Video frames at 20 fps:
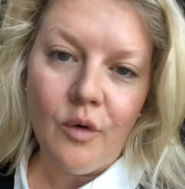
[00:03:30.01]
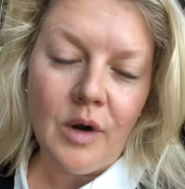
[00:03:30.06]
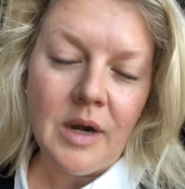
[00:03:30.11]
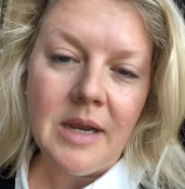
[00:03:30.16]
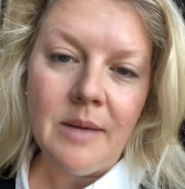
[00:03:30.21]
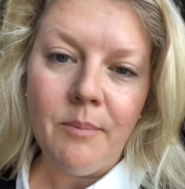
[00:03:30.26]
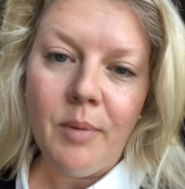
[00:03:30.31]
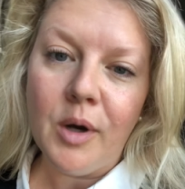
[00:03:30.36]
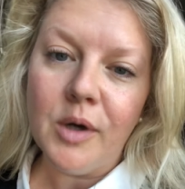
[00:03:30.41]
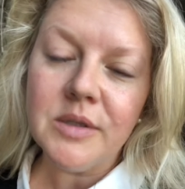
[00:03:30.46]

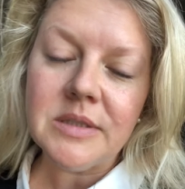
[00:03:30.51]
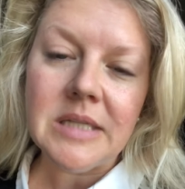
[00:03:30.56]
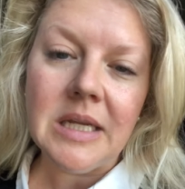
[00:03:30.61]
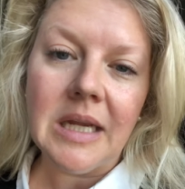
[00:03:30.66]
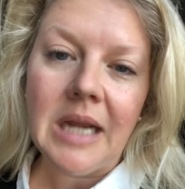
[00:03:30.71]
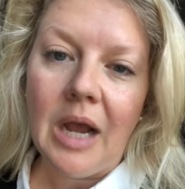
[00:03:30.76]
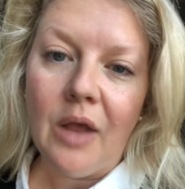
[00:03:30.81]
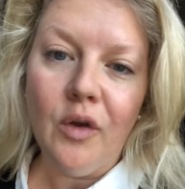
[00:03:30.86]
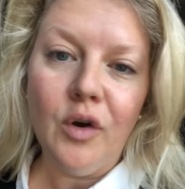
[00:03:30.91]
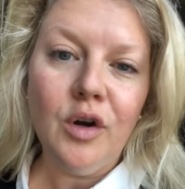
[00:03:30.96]
in-person
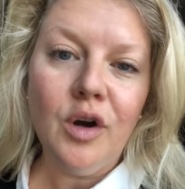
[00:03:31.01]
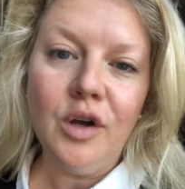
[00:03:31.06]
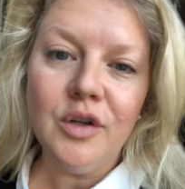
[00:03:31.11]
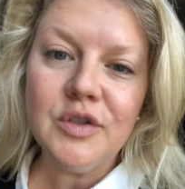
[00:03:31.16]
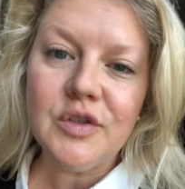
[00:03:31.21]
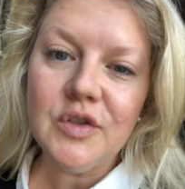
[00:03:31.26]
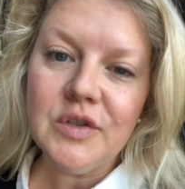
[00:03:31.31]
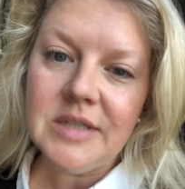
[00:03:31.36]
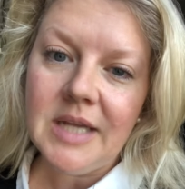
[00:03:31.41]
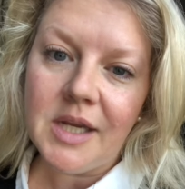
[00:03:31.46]
color
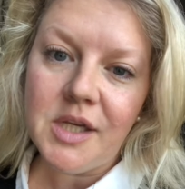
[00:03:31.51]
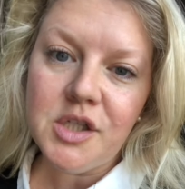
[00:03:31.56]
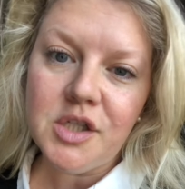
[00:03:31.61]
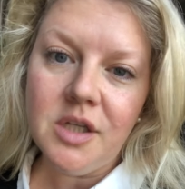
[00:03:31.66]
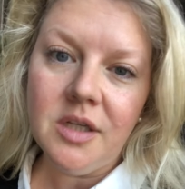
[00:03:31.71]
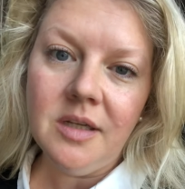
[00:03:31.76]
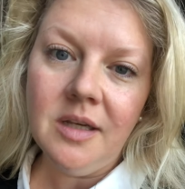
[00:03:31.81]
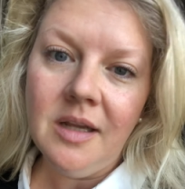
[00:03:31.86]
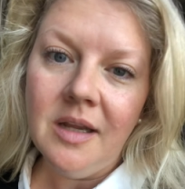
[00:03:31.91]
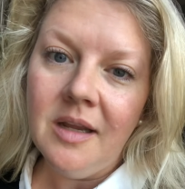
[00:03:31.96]

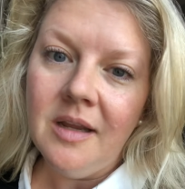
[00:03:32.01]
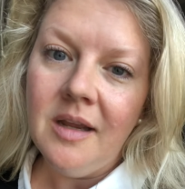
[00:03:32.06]
consultation.